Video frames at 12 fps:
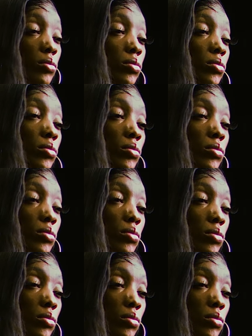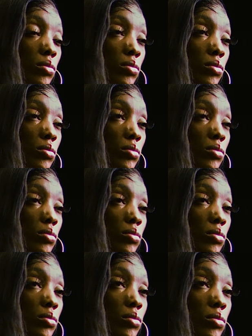
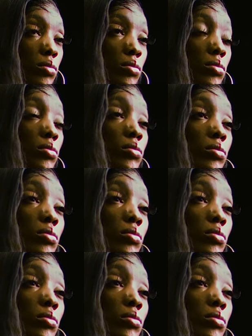Nobody speaks.